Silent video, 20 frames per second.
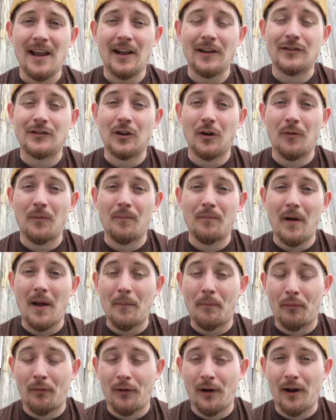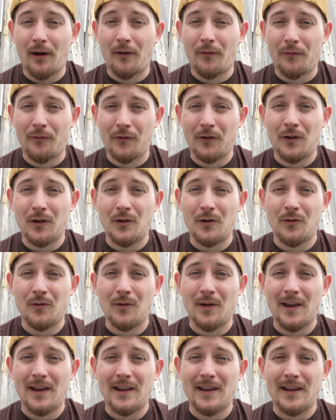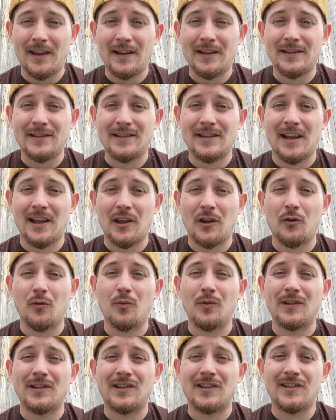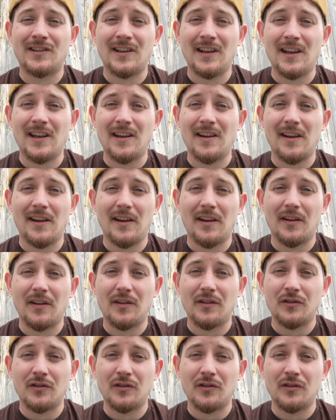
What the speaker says: And so my prayer for you is that you would see